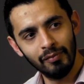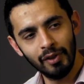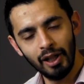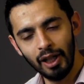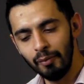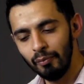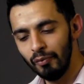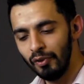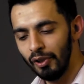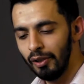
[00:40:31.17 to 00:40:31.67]

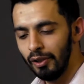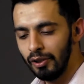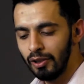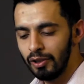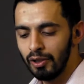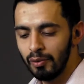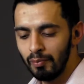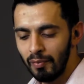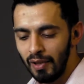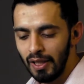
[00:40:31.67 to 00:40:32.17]
And this
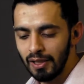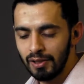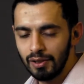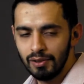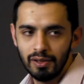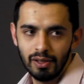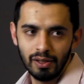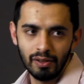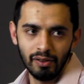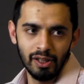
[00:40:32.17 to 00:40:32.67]
is a master's
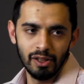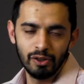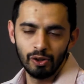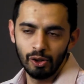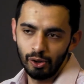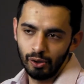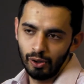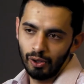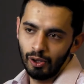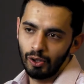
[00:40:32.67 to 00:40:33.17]
degree,
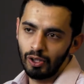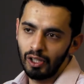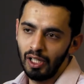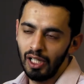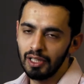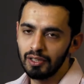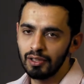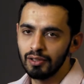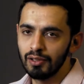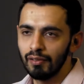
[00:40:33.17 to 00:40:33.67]
so your
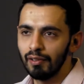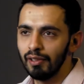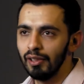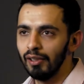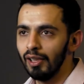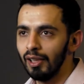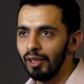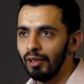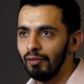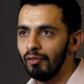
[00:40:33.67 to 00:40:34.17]
classes are in
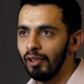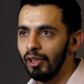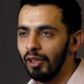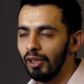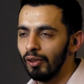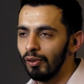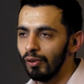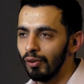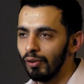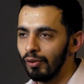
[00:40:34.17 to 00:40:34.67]
the evening
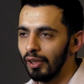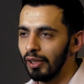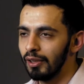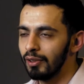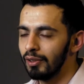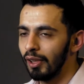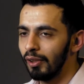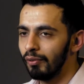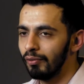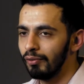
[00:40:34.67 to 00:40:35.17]
and all of that
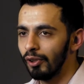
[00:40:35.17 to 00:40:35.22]
stuff.